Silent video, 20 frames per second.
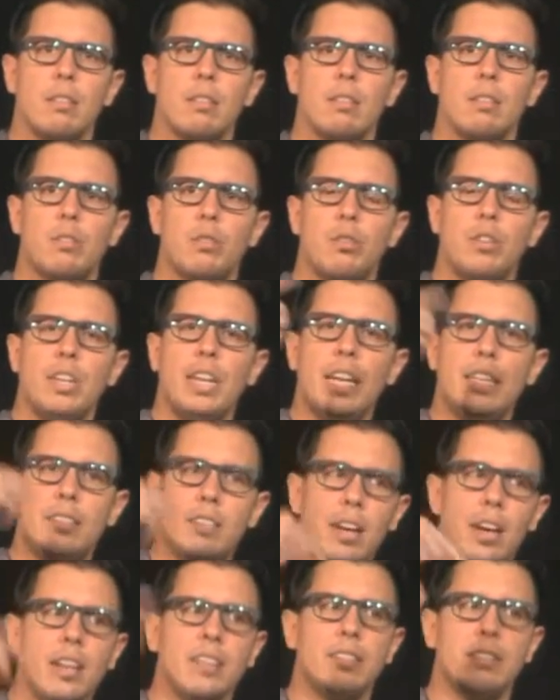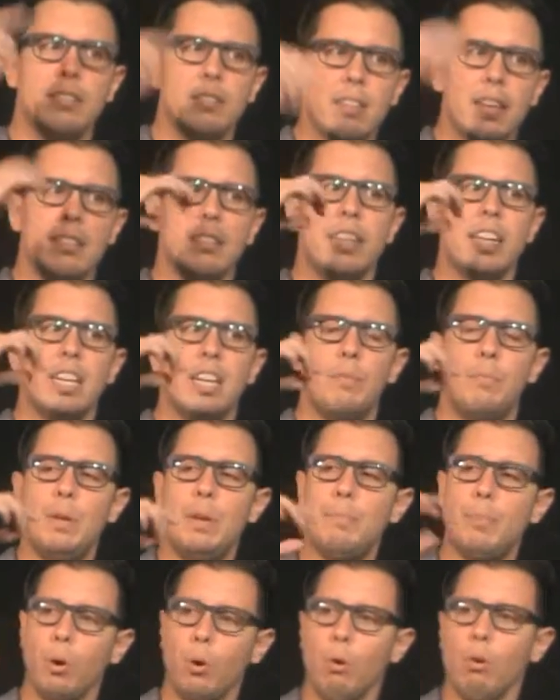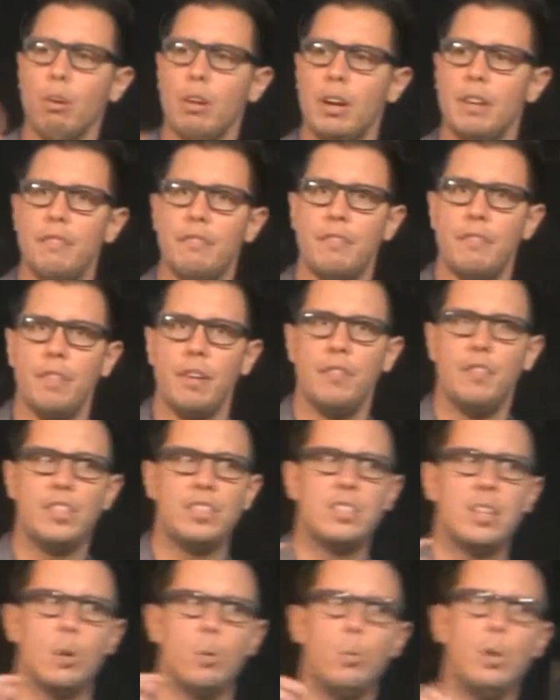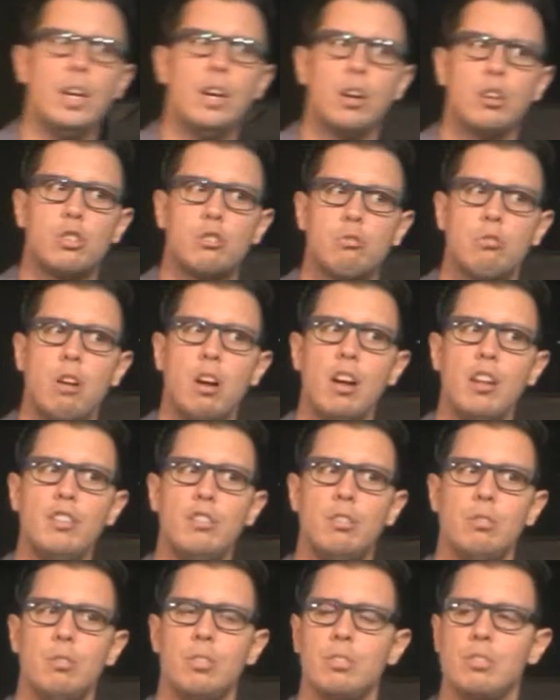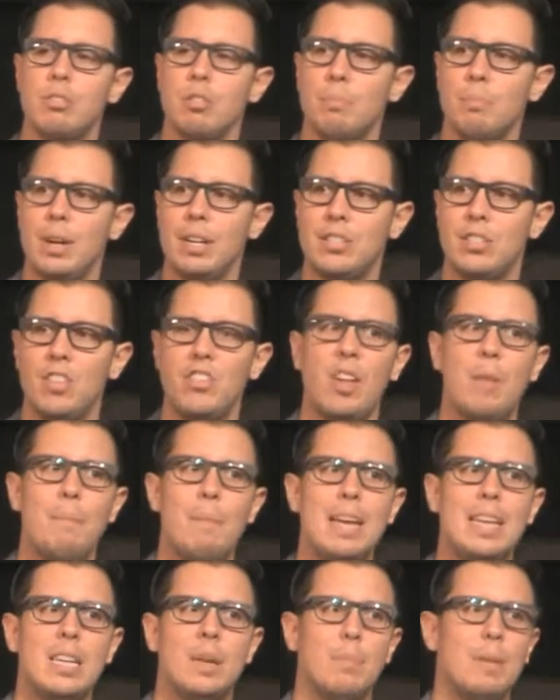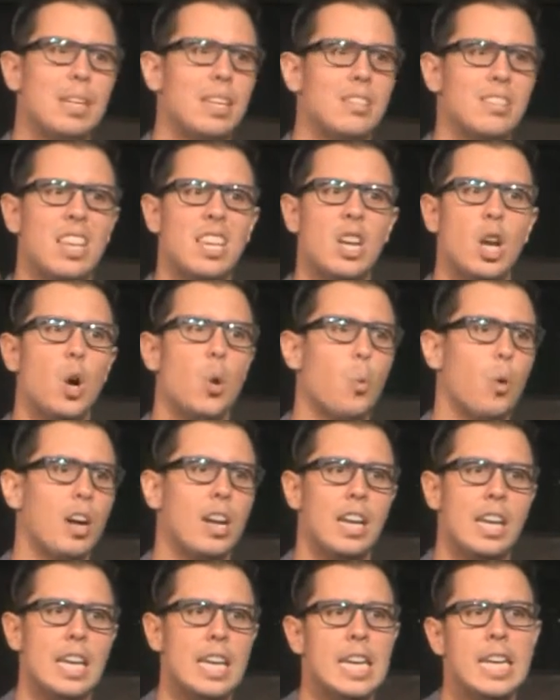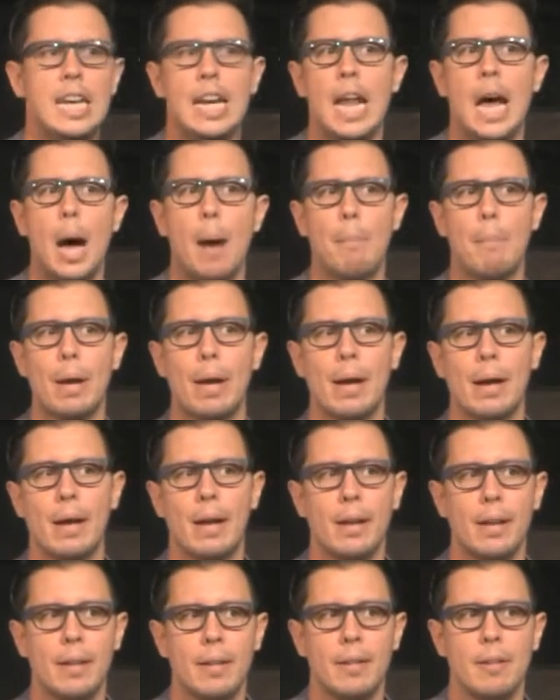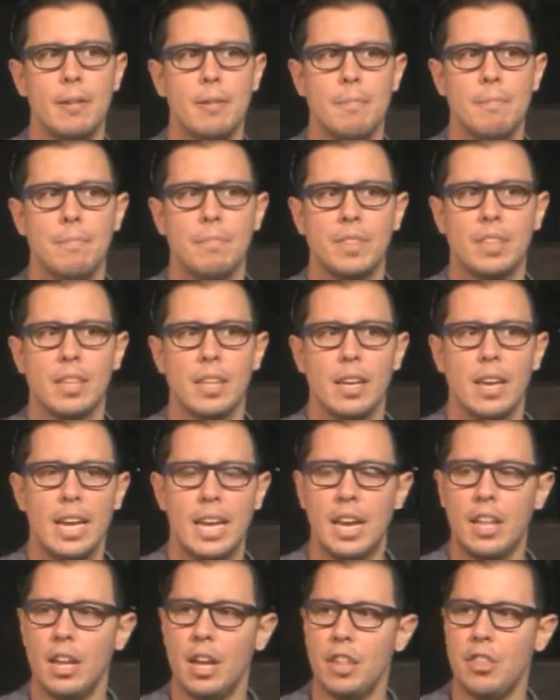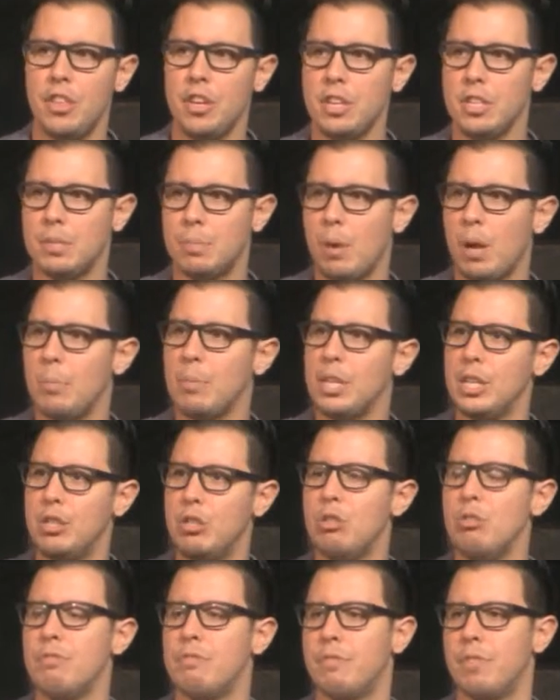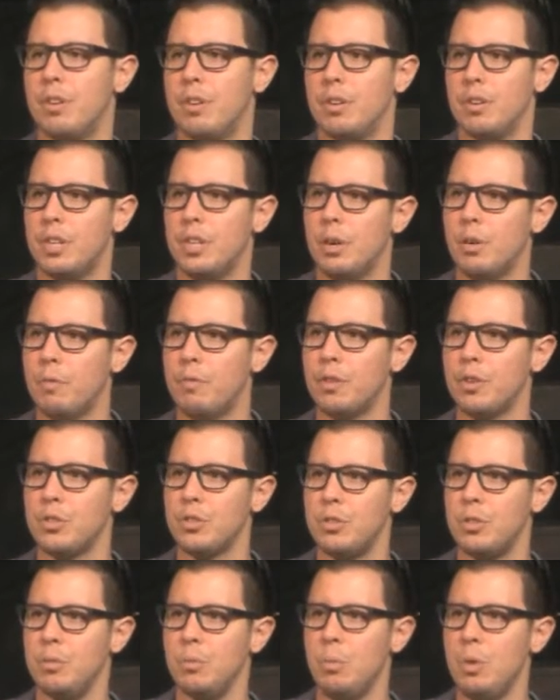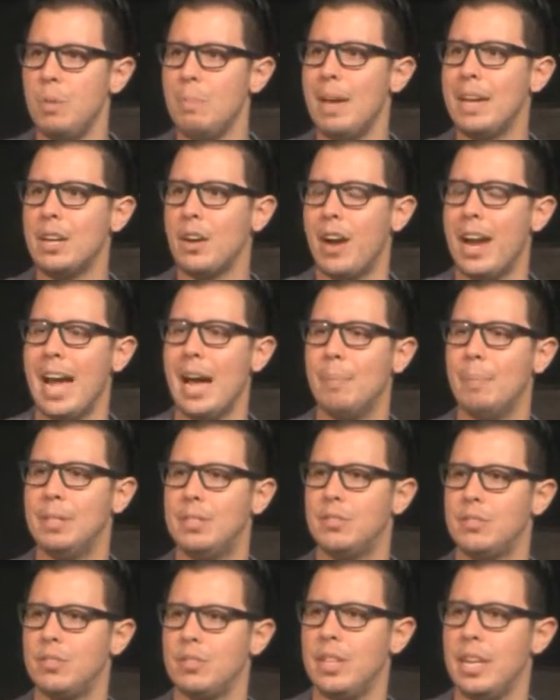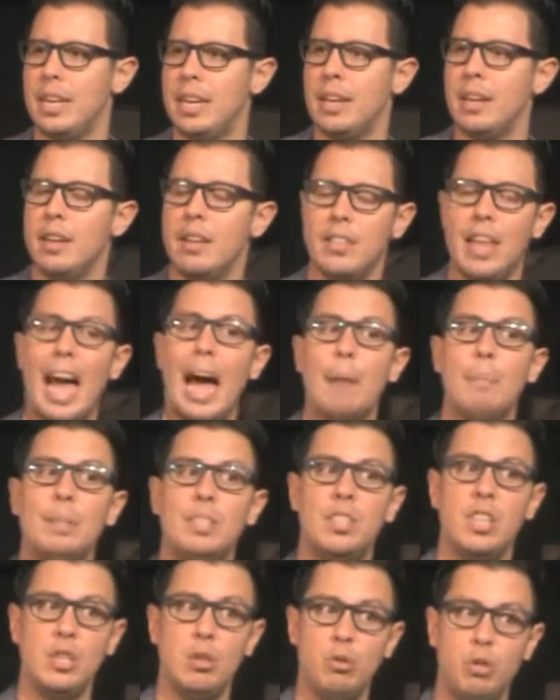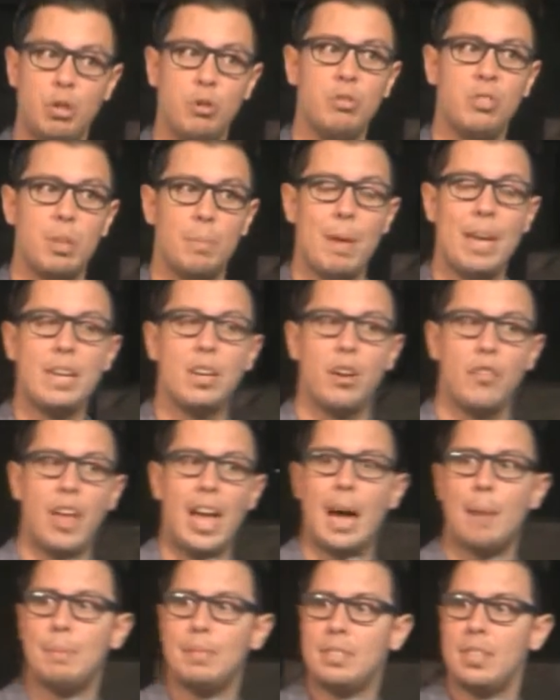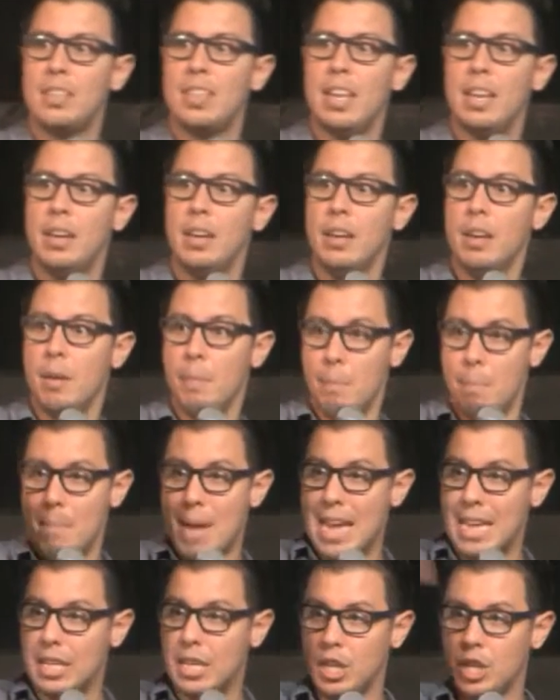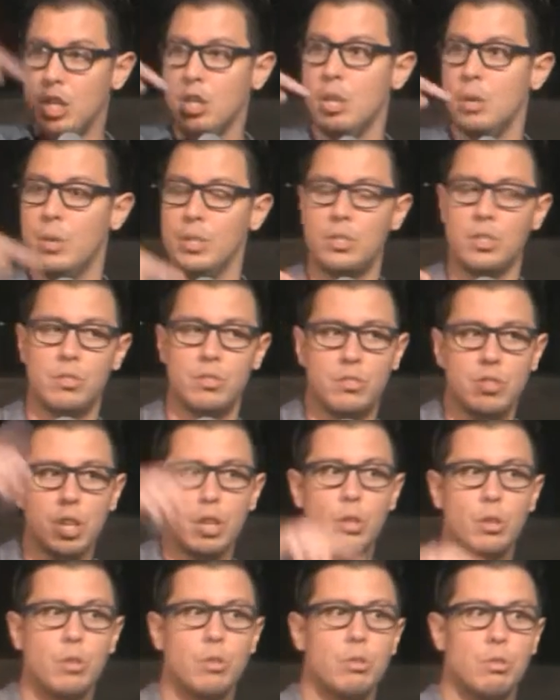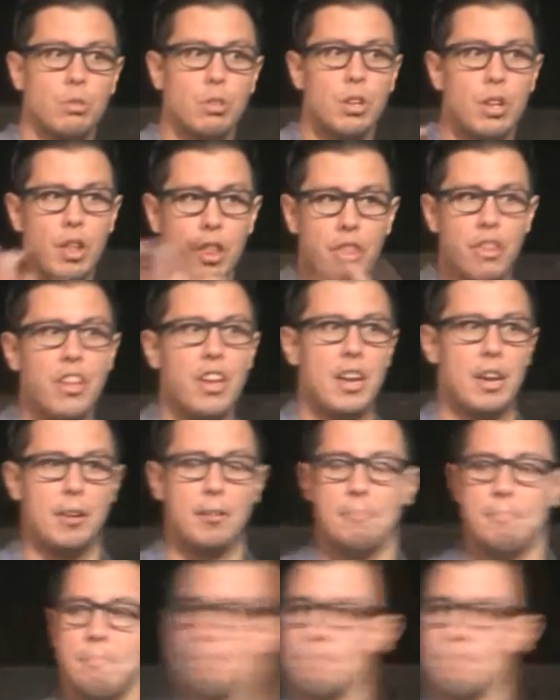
creates us as negative people, or if it's that we are drawn to it so much that they make it because they know we're going to eat it up. And I think it's probably a twofer. You know, first we make our habits, and then the habits that you choose to make are the habits that then make you. It's a cyclical thing.